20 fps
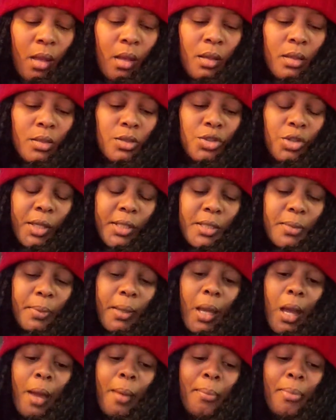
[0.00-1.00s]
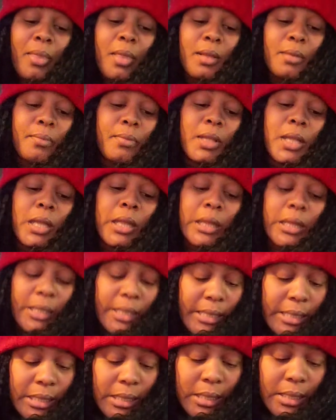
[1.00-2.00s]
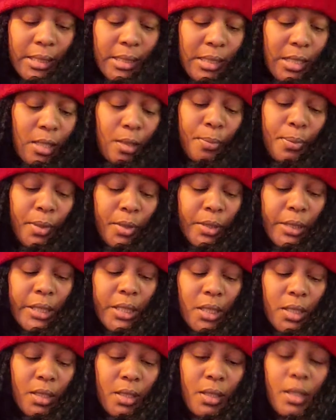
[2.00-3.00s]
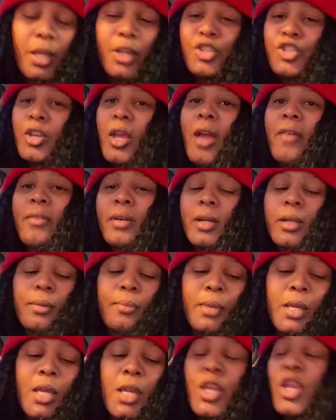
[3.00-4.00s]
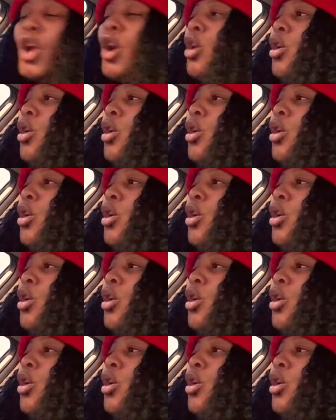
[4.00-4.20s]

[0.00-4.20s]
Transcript: Trust me, I'm the least conceited person that you're ever gonna meet in your whole